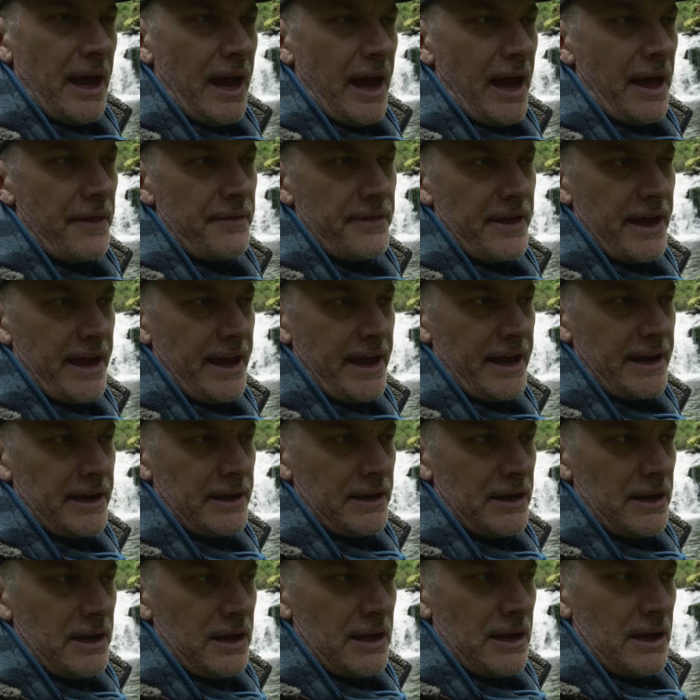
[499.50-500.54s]
and
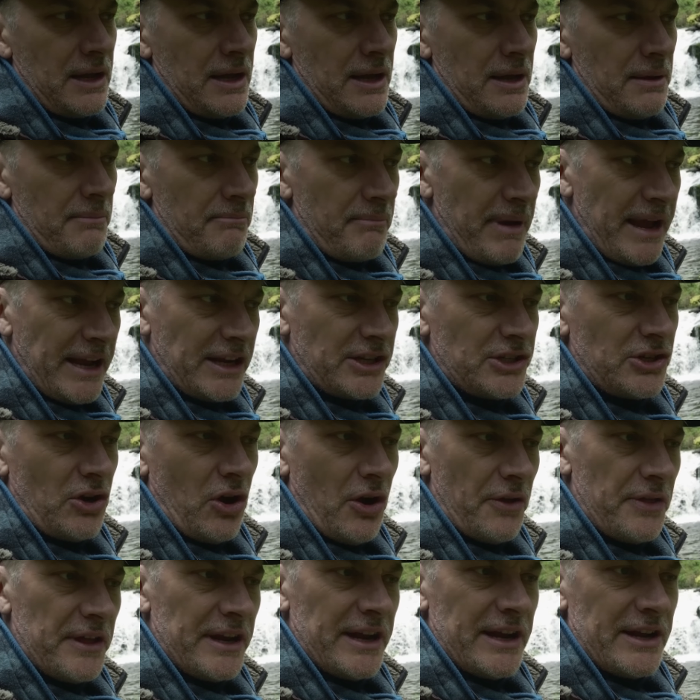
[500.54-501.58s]
then make
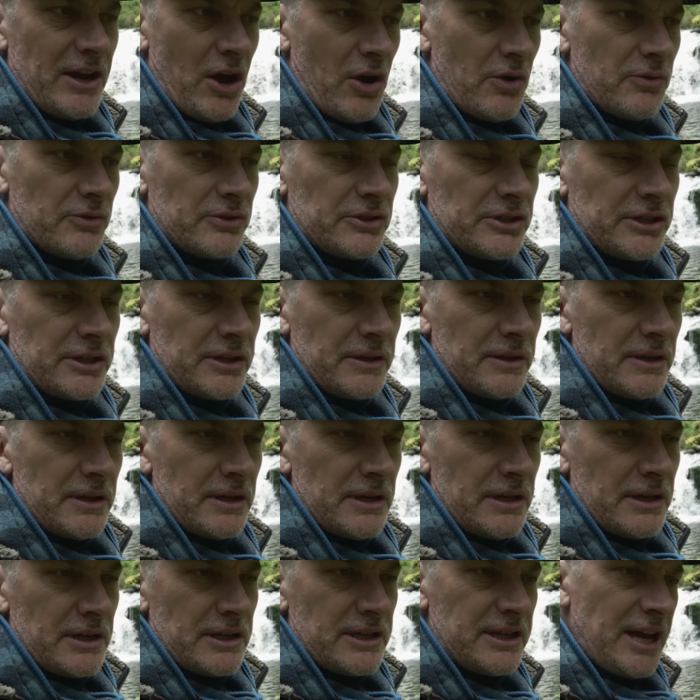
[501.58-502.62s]
sure that I don't
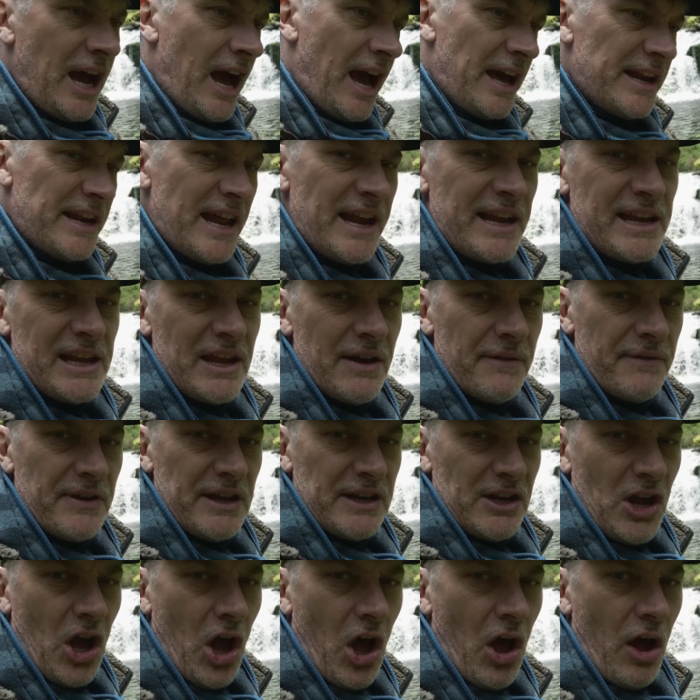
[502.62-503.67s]
cut any of
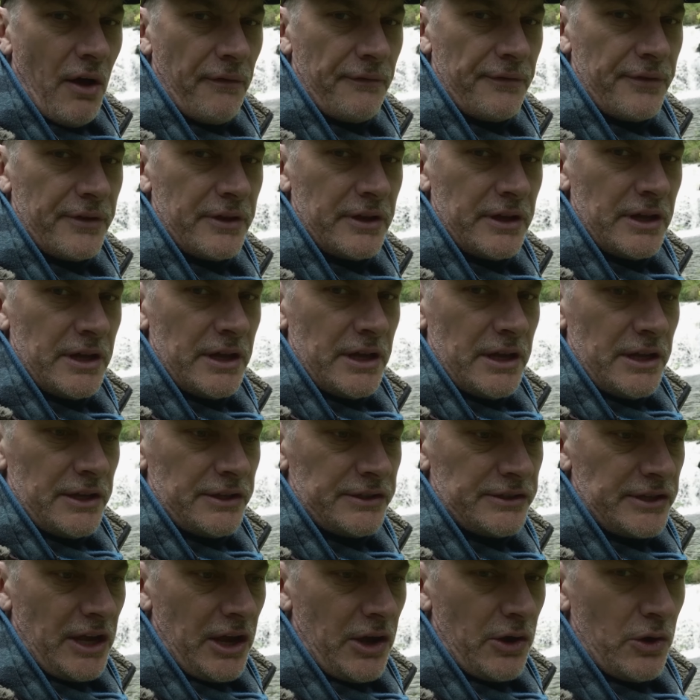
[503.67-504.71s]
it off.
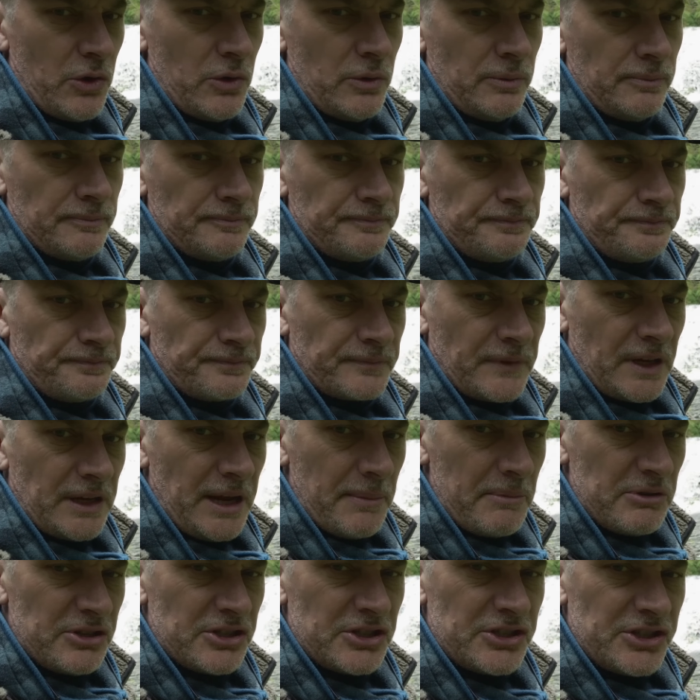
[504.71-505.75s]
So
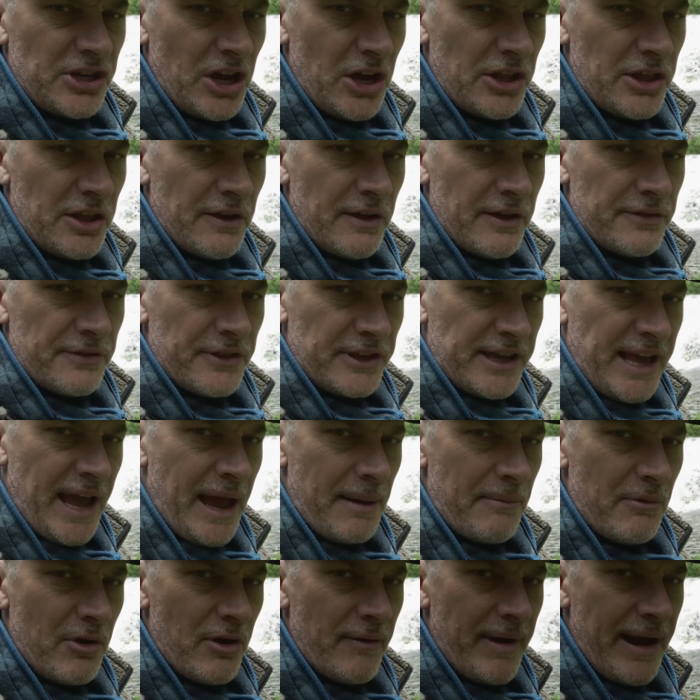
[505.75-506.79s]
let me just turn the
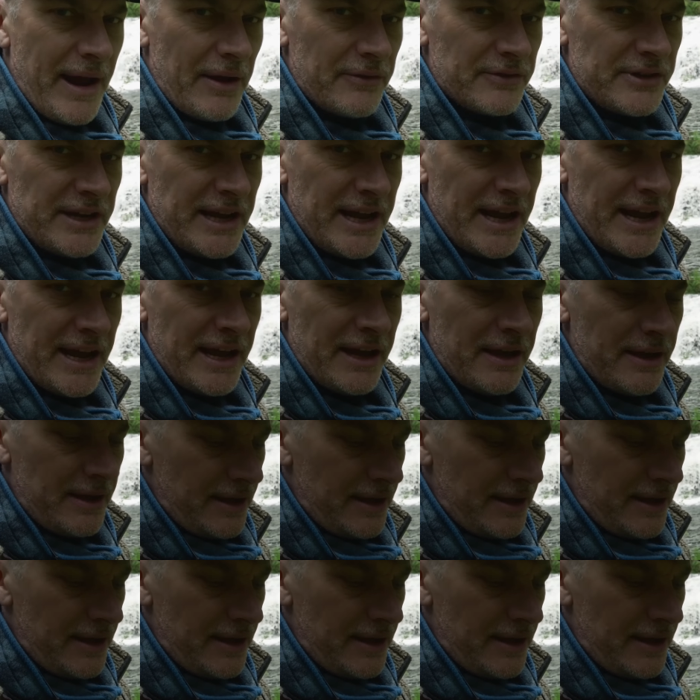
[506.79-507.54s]
camera around here